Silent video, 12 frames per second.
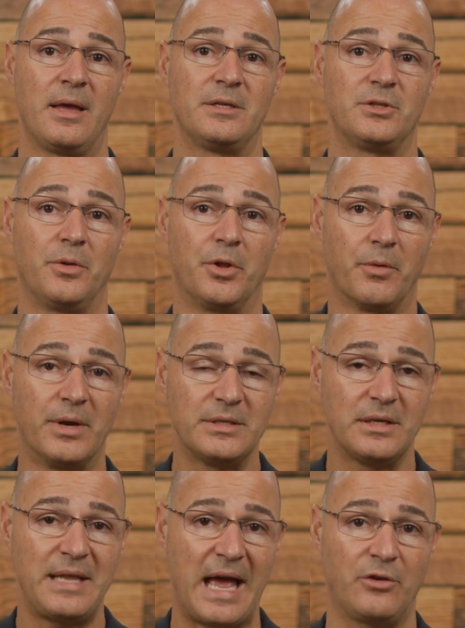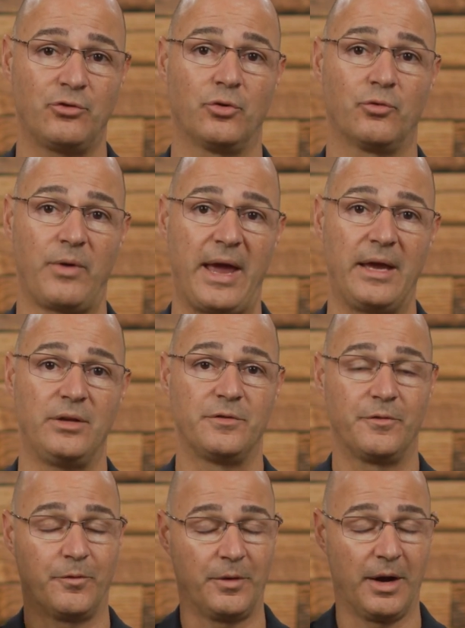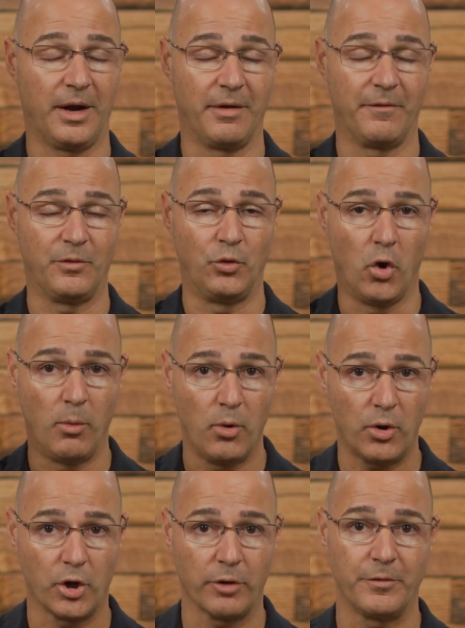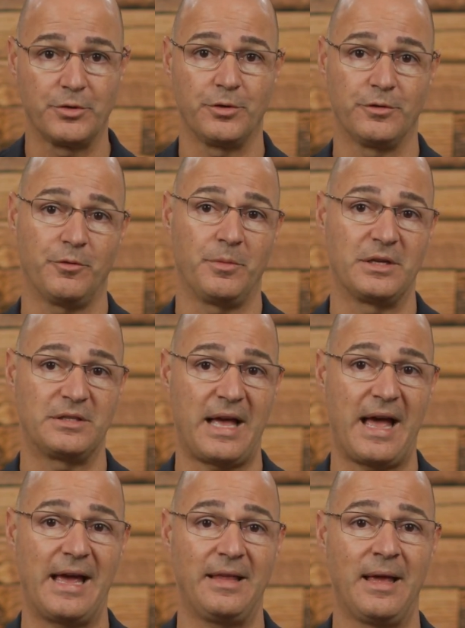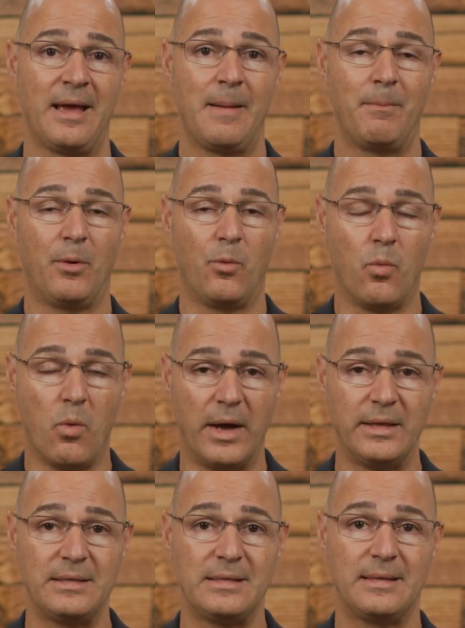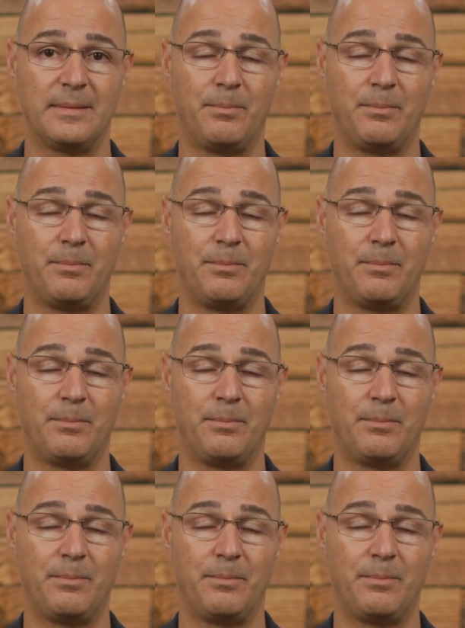So there is a natural range of normal curvatures from the side, but once the